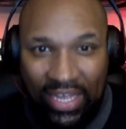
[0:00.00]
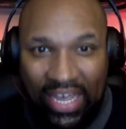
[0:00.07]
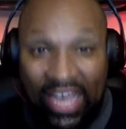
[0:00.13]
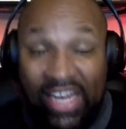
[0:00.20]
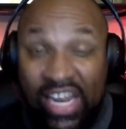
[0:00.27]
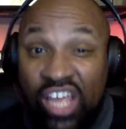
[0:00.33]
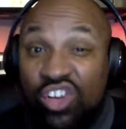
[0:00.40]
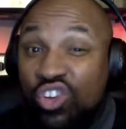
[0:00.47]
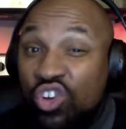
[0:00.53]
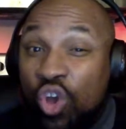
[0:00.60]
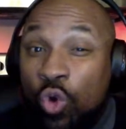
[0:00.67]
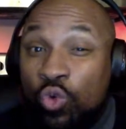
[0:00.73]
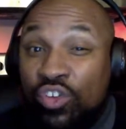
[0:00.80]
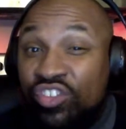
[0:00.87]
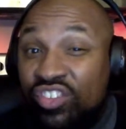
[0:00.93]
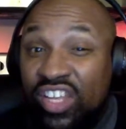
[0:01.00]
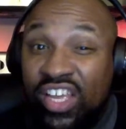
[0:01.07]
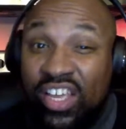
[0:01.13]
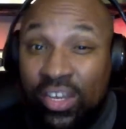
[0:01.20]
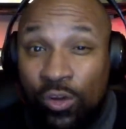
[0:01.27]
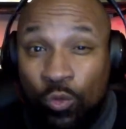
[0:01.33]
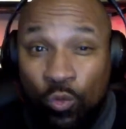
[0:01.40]
and they noticed it
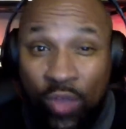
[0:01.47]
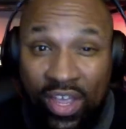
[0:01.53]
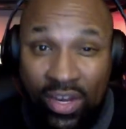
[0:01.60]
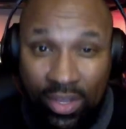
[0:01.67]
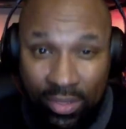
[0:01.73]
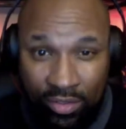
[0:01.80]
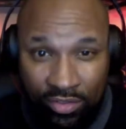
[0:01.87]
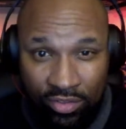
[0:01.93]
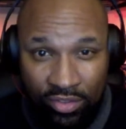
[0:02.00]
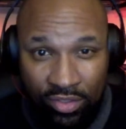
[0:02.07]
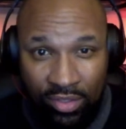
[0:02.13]
in the ratings.